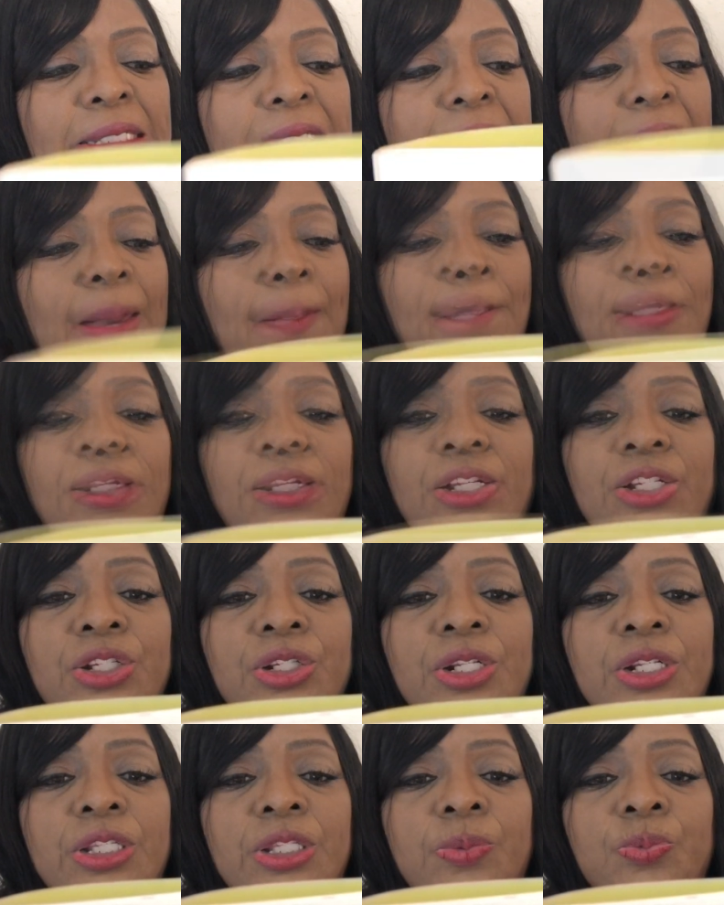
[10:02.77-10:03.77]
numbers, addition
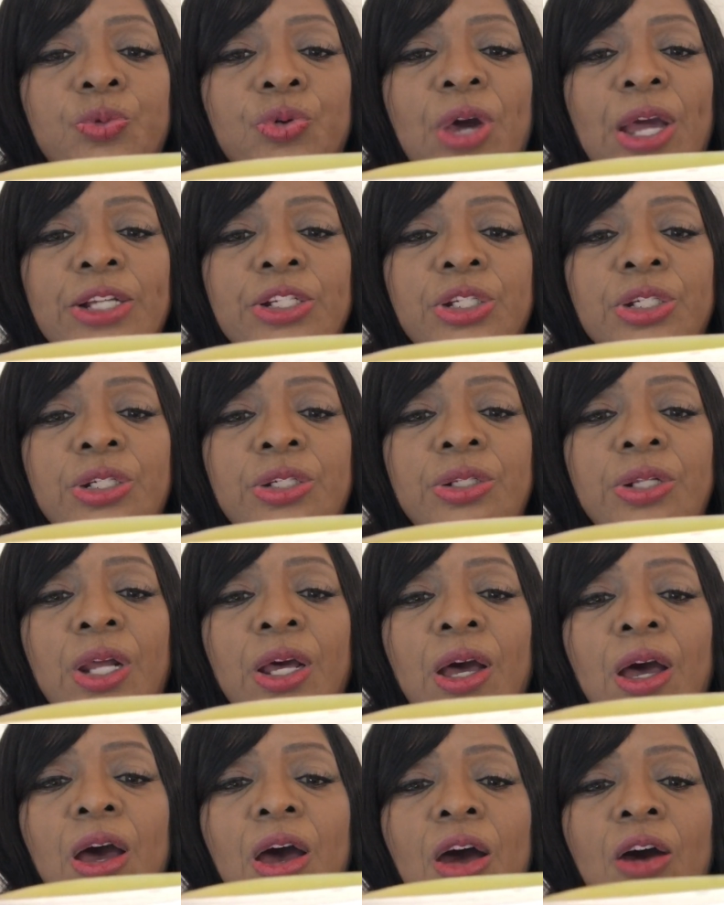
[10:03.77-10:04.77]
and subtraction
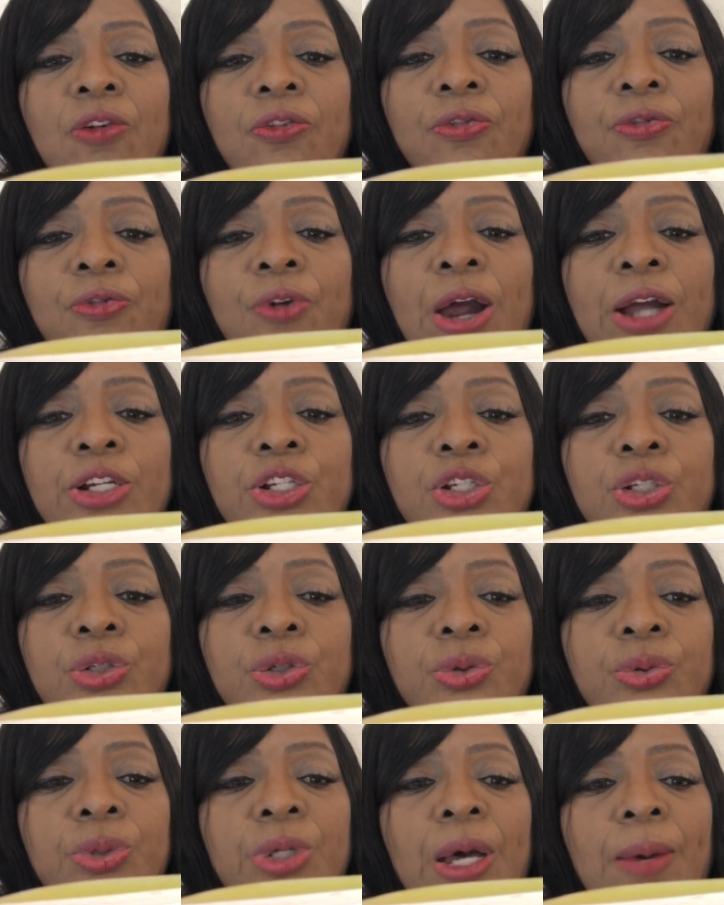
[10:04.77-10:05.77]
of
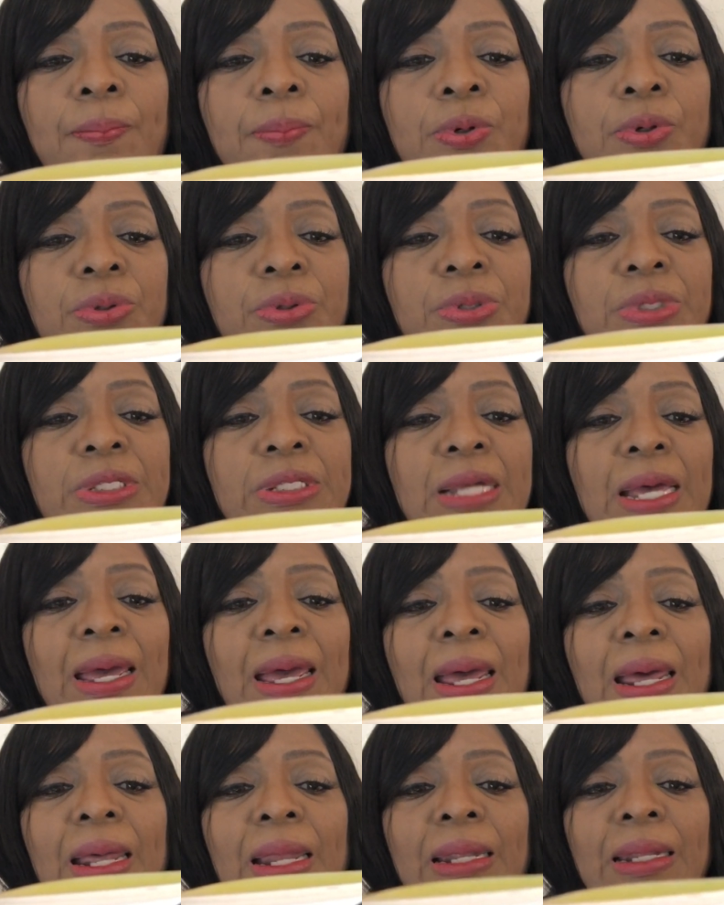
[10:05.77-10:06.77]
fractional numbers,
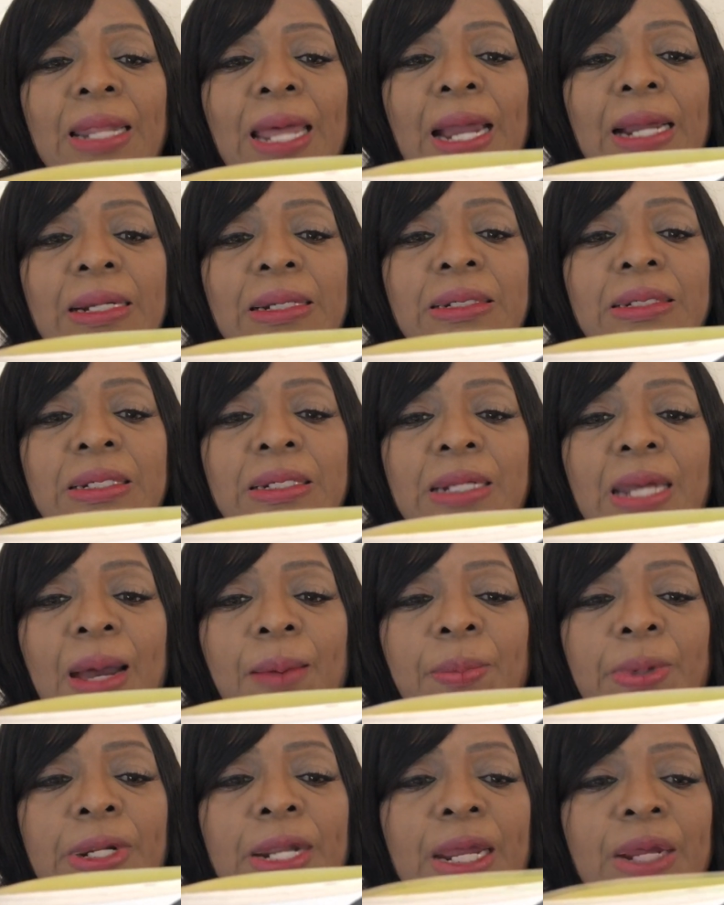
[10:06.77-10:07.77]
like
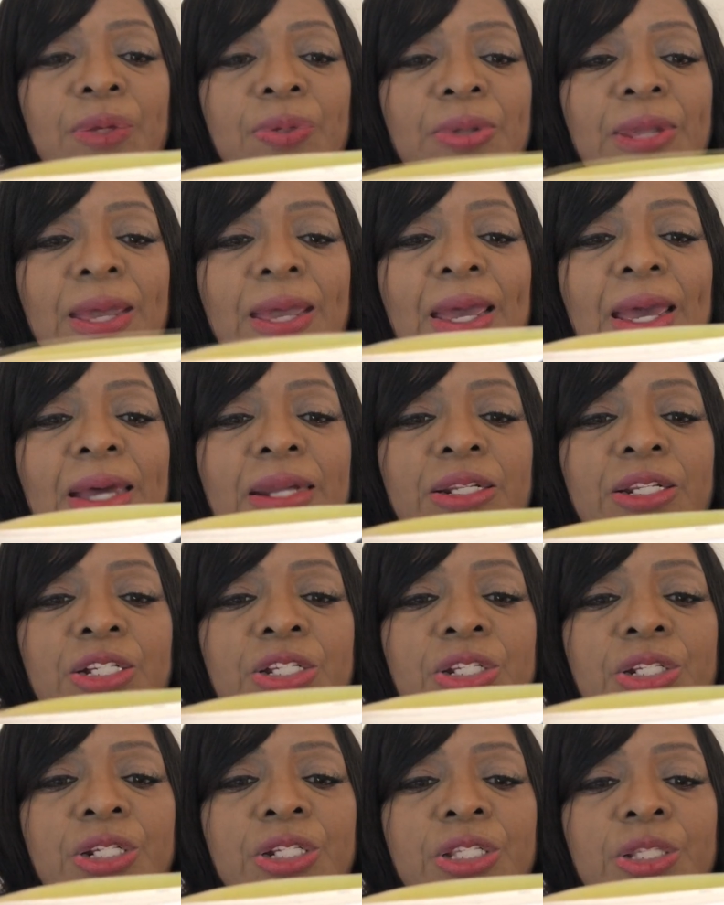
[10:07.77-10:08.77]
denominators,
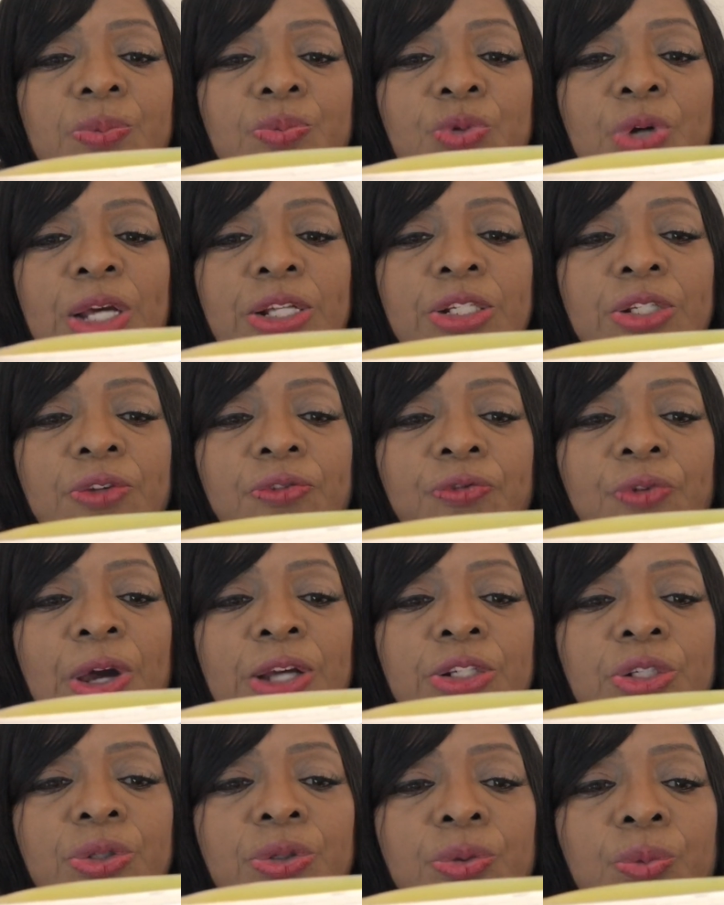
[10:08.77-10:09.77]
addition and subtraction of
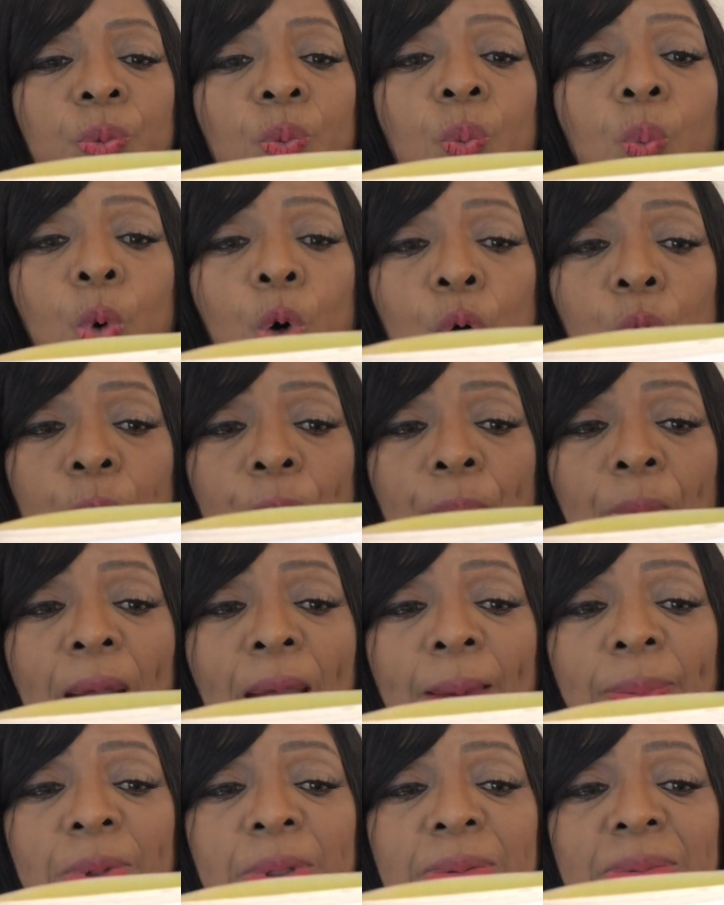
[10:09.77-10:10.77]
fractional word
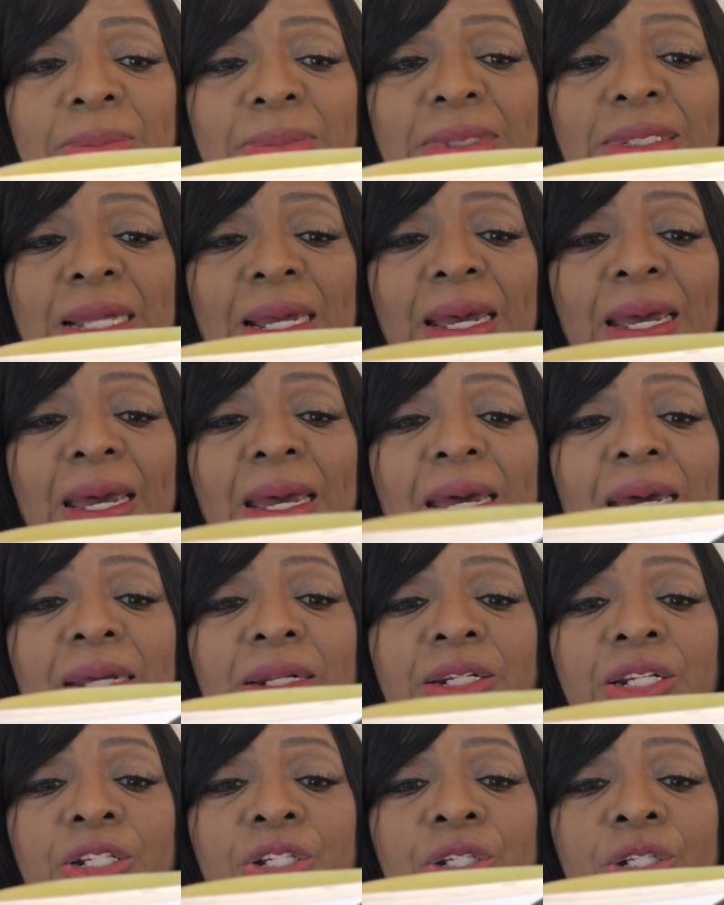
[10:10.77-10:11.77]
problems,
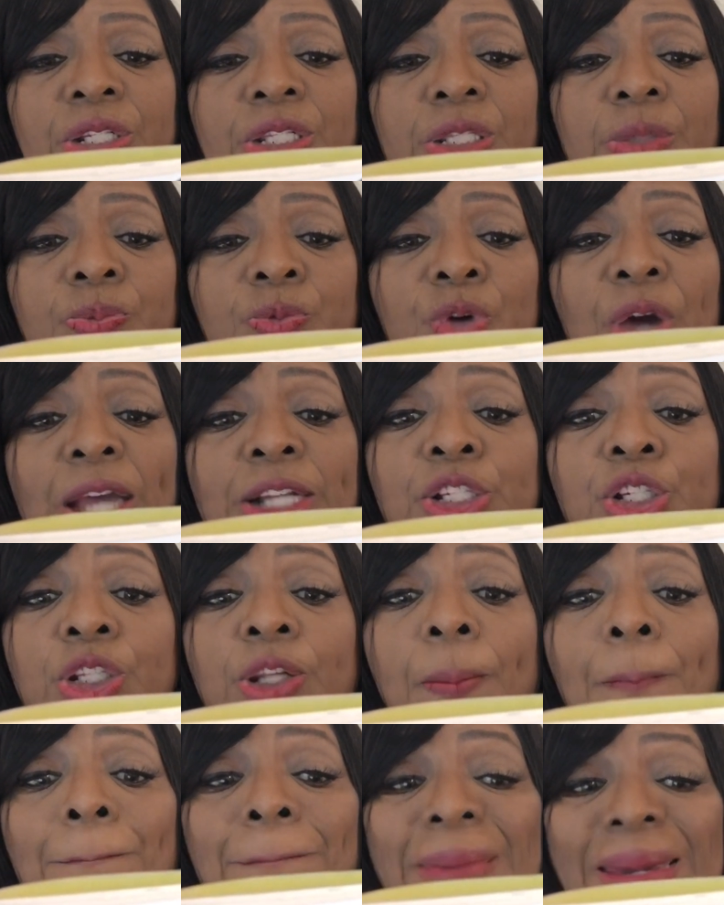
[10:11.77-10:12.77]
addition and subtraction
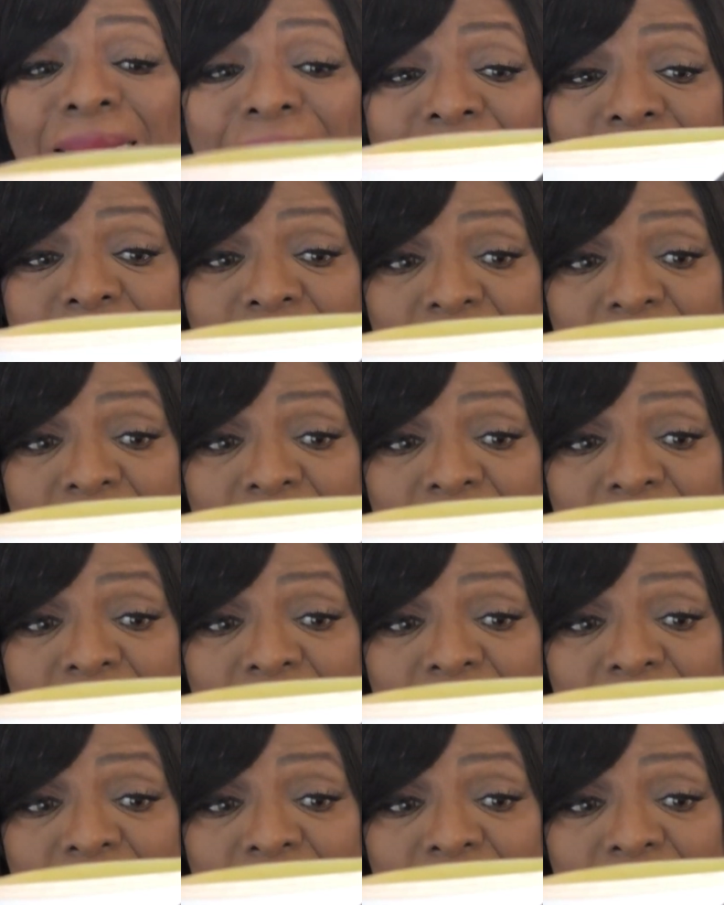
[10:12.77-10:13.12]
of mixed